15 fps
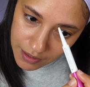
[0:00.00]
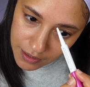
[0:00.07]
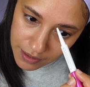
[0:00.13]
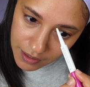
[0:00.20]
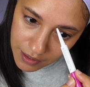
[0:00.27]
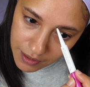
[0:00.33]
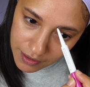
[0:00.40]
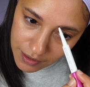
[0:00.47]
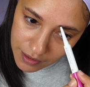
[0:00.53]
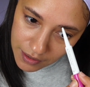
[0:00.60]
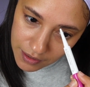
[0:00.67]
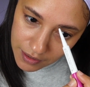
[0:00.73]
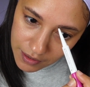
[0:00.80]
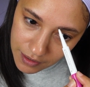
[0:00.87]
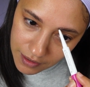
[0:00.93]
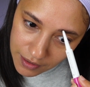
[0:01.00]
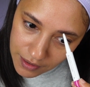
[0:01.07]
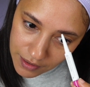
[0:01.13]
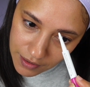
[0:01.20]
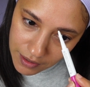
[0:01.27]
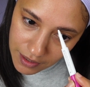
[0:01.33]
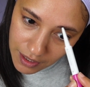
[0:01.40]
just going to
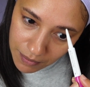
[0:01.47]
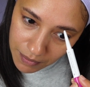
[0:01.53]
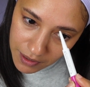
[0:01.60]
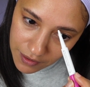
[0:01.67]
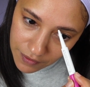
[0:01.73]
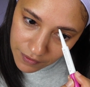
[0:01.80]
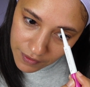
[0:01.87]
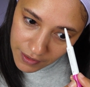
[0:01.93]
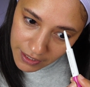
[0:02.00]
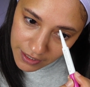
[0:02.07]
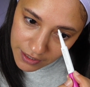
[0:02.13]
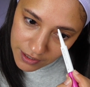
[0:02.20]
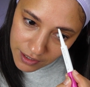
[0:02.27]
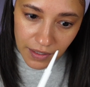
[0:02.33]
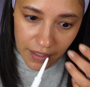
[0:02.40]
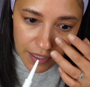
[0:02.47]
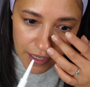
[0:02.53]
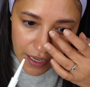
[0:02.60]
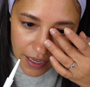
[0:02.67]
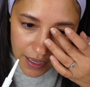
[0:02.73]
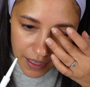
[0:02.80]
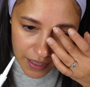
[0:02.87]
do a couple of flicks.
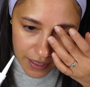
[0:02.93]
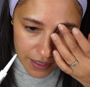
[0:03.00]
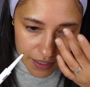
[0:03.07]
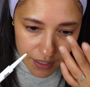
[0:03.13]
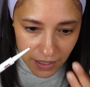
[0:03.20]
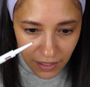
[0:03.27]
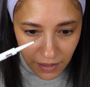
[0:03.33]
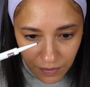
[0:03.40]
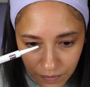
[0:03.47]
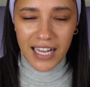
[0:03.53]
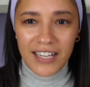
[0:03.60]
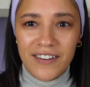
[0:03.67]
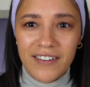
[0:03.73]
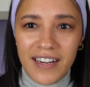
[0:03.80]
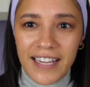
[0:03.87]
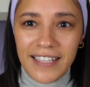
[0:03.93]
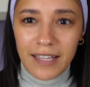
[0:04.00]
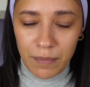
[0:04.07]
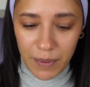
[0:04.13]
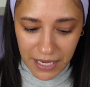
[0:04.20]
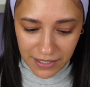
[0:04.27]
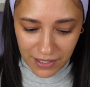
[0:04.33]
Yeah, I don't like the
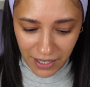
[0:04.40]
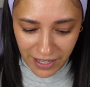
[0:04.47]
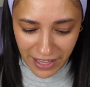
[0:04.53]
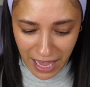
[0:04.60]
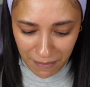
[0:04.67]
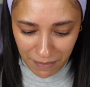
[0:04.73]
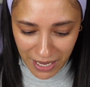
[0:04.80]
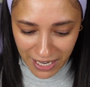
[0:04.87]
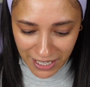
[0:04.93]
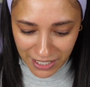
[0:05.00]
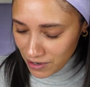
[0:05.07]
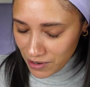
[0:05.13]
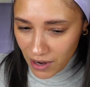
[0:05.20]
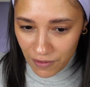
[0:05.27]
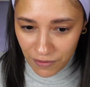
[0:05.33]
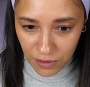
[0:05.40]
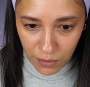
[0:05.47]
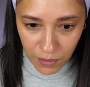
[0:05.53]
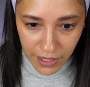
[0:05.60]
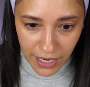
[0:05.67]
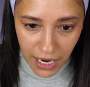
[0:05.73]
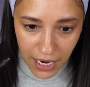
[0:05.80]
pencil that much, not for
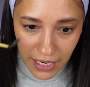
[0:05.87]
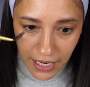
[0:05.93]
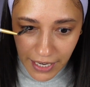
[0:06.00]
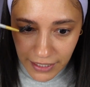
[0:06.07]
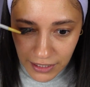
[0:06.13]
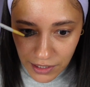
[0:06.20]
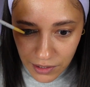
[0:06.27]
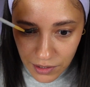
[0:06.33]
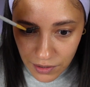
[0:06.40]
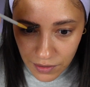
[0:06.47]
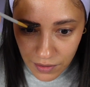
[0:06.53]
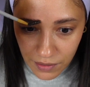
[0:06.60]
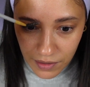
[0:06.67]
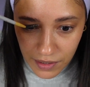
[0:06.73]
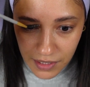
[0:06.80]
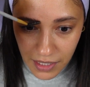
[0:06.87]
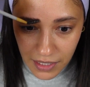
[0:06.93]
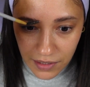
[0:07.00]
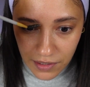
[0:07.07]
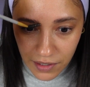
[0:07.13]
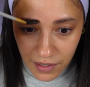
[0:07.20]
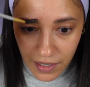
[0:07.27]
what I like to do because I
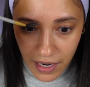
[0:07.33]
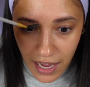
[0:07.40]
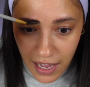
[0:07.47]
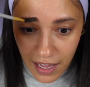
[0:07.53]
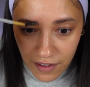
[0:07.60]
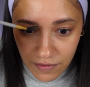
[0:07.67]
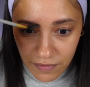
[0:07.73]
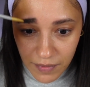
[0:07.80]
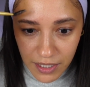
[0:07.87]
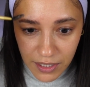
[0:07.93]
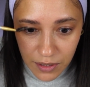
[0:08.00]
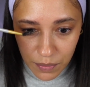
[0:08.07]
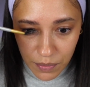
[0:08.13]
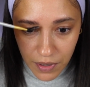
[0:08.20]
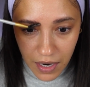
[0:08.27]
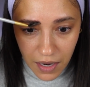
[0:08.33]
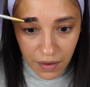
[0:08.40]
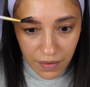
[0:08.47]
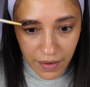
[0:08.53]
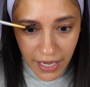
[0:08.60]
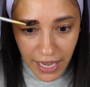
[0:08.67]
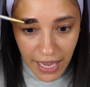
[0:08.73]
don't have much
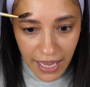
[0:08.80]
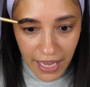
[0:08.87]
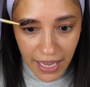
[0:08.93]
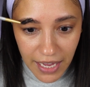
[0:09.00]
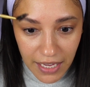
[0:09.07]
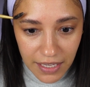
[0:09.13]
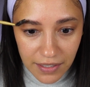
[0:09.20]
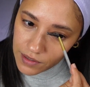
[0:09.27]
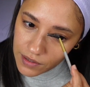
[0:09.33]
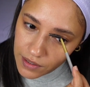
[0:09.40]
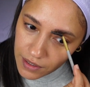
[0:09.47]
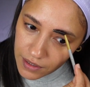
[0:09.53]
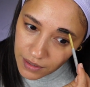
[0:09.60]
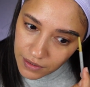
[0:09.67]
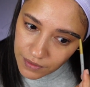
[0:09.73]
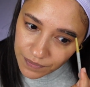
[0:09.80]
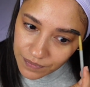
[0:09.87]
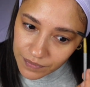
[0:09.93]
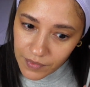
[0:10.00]
brow hair, so